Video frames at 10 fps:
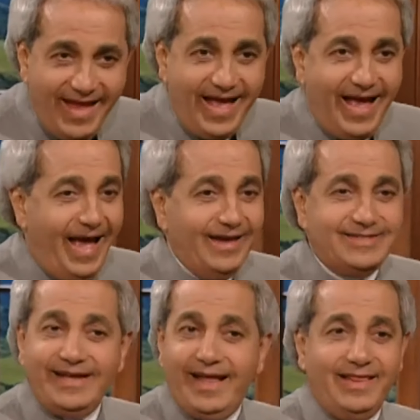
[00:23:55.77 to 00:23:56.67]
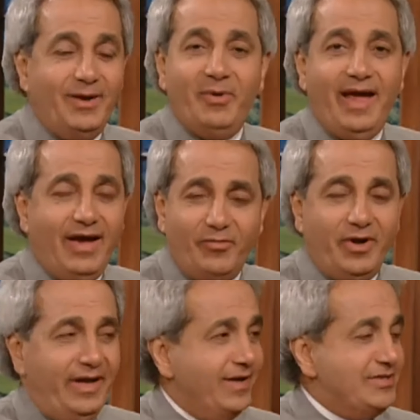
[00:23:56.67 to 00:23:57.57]
I said, I, said, said I think we have
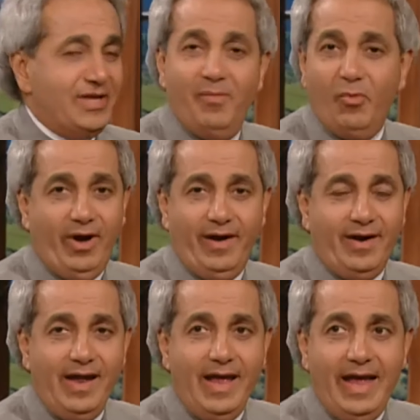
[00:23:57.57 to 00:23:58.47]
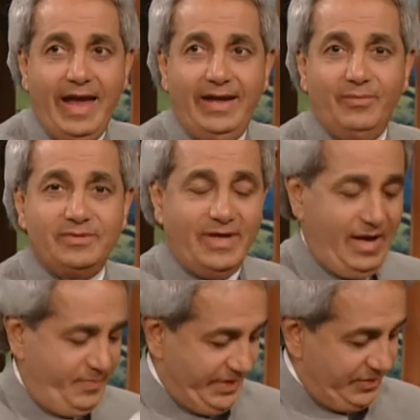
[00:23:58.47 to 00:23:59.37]
one here somewhere and it was
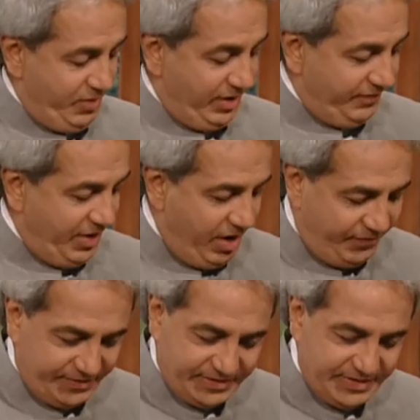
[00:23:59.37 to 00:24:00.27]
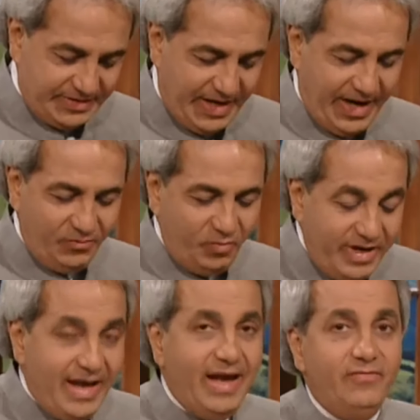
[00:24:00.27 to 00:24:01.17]
up in one of the offices, and
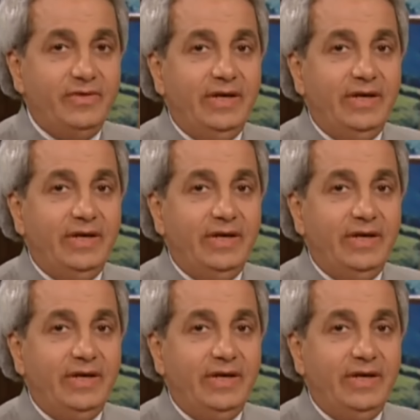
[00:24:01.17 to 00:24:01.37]
we have